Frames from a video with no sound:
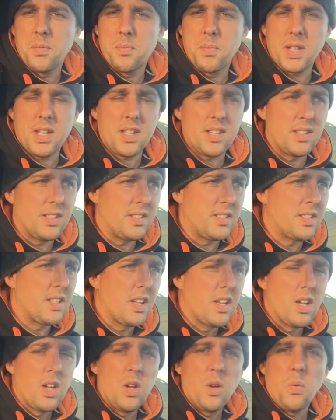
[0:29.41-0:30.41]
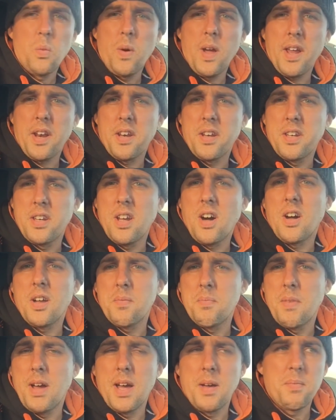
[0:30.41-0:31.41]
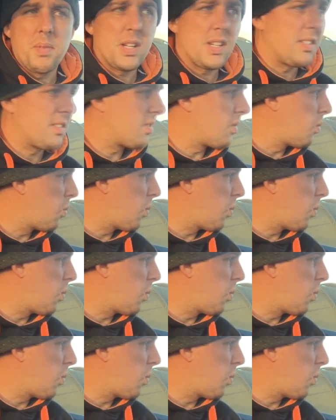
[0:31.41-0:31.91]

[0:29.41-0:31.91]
because we had a nightmare because the